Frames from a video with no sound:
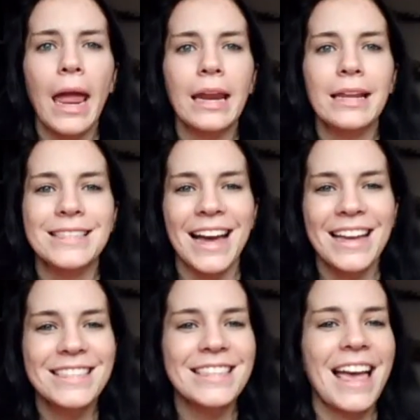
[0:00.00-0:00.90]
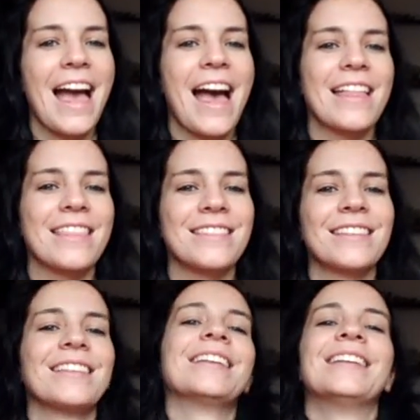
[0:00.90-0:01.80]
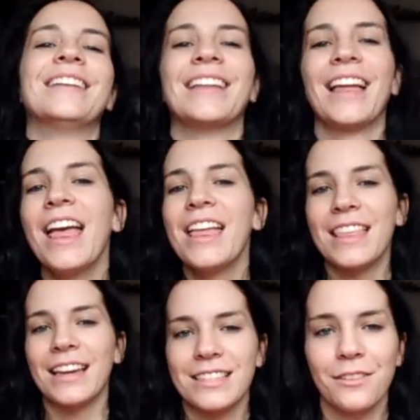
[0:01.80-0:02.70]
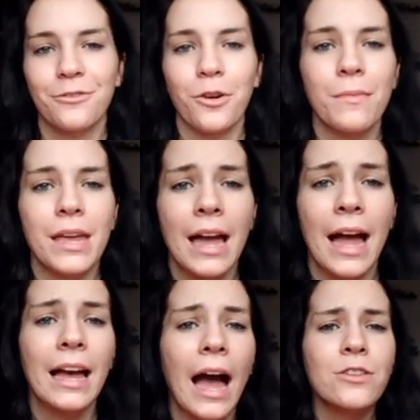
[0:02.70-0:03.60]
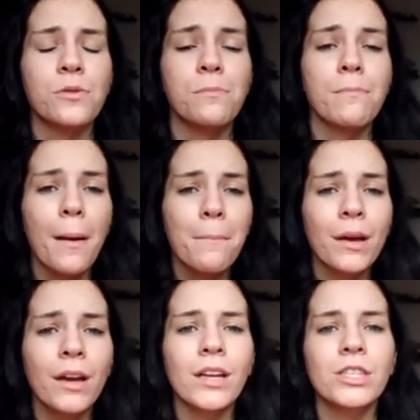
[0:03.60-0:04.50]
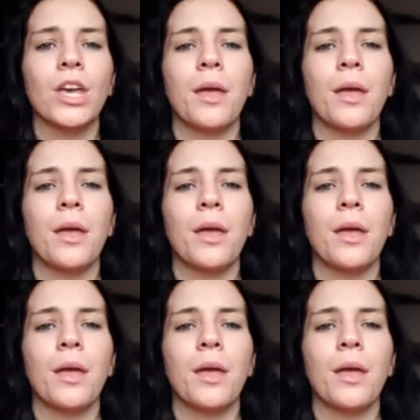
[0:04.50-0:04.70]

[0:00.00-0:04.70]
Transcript: insights, and that is it from me. And guys, remember to